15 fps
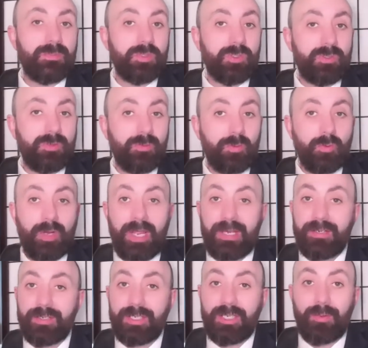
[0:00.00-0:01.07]
sort of
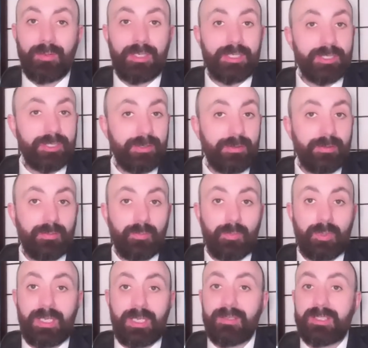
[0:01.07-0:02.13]
grand coalition,
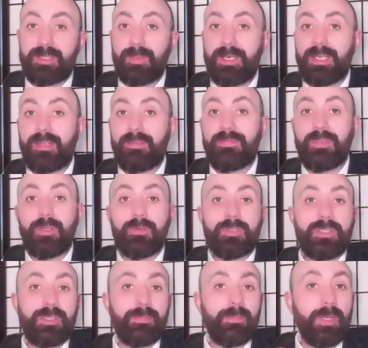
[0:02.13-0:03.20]
with ultimately a view to
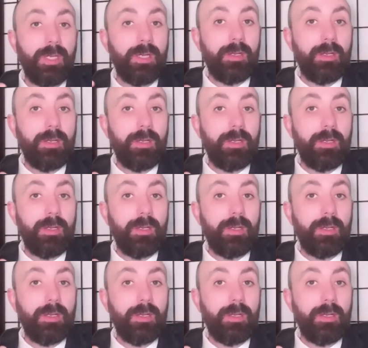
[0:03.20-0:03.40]
them